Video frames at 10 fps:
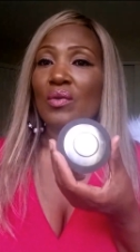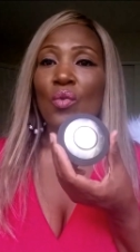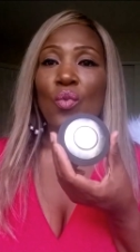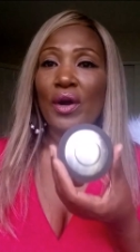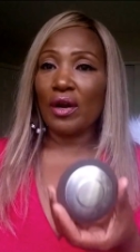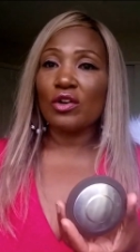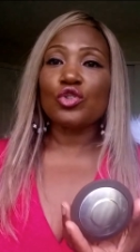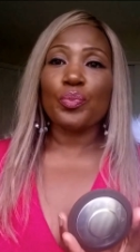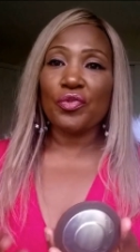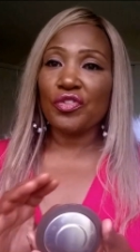
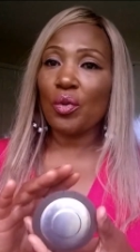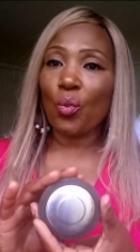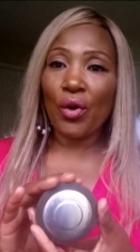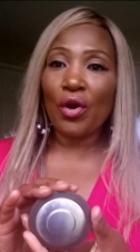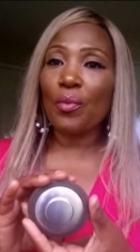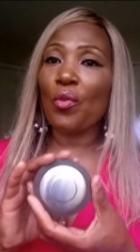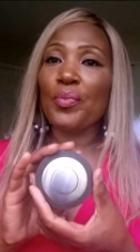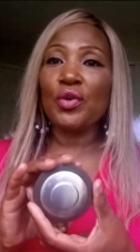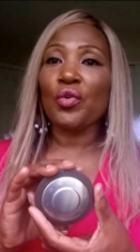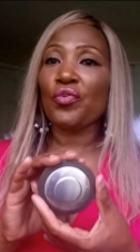100% wearable,
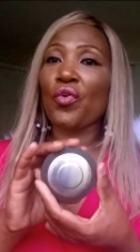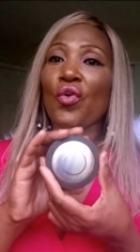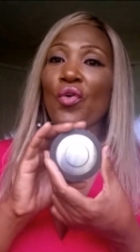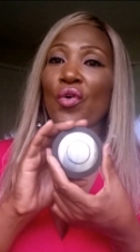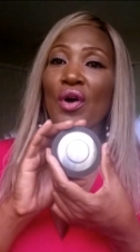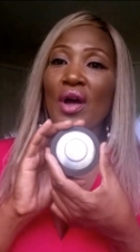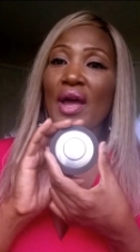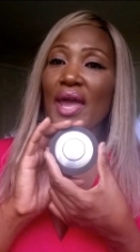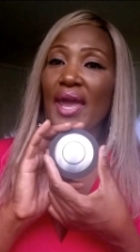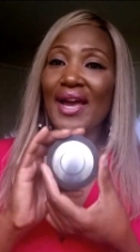beautiful,
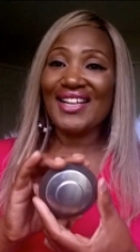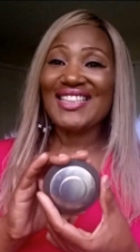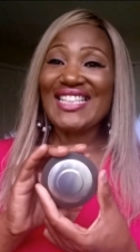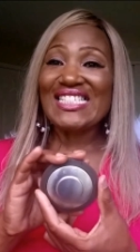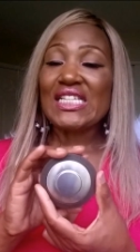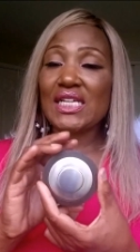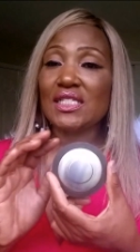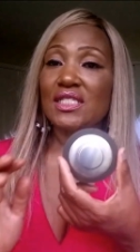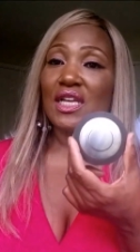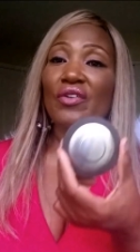and this
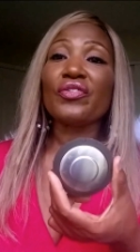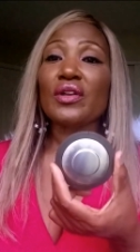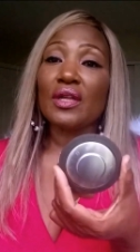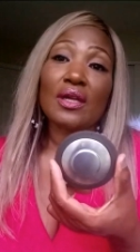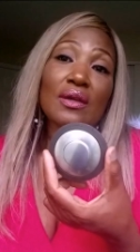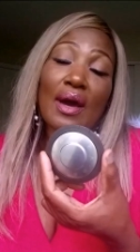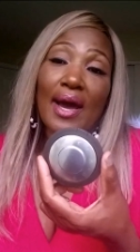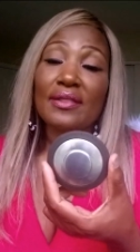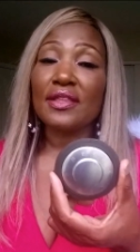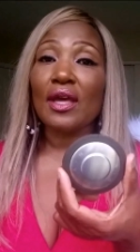is definitely,
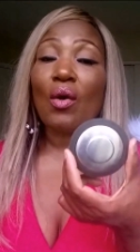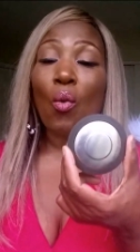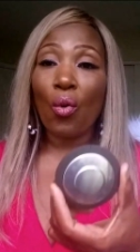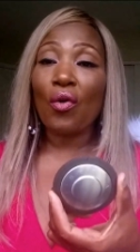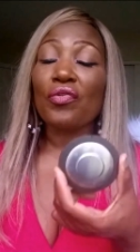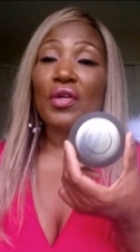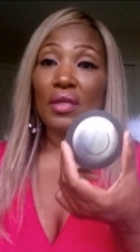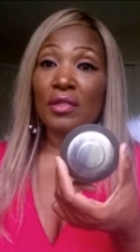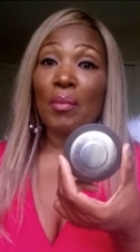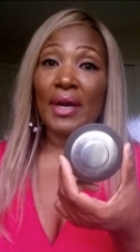I think, worth
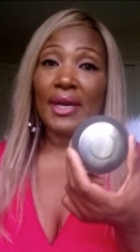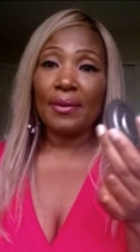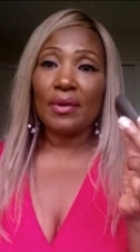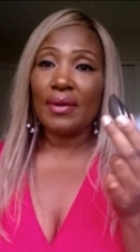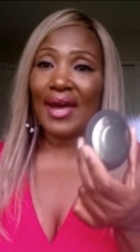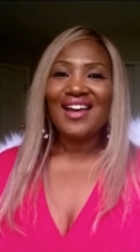the money.